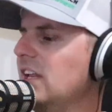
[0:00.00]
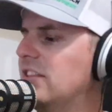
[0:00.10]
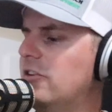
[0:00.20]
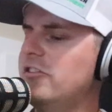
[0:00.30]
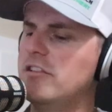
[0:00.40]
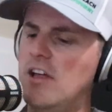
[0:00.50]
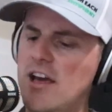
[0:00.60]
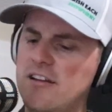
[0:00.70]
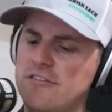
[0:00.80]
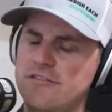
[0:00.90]
there's a
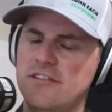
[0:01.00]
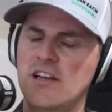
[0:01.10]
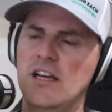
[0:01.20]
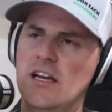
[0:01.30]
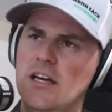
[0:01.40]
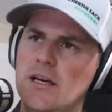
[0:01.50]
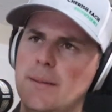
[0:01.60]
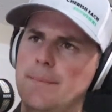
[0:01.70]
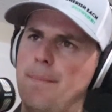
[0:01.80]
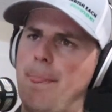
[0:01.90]
lot of
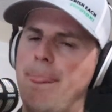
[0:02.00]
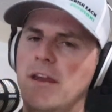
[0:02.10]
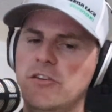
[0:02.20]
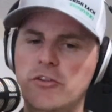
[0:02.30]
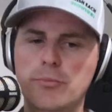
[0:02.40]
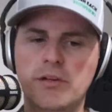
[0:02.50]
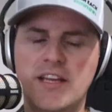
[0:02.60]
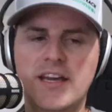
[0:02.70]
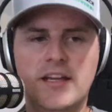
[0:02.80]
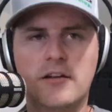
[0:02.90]

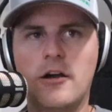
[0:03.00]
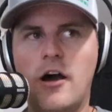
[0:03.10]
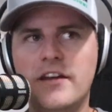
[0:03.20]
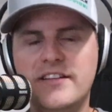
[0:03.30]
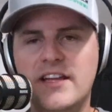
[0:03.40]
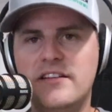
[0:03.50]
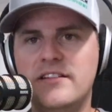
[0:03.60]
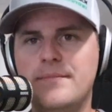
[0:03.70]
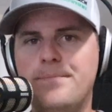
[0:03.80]
duplicate content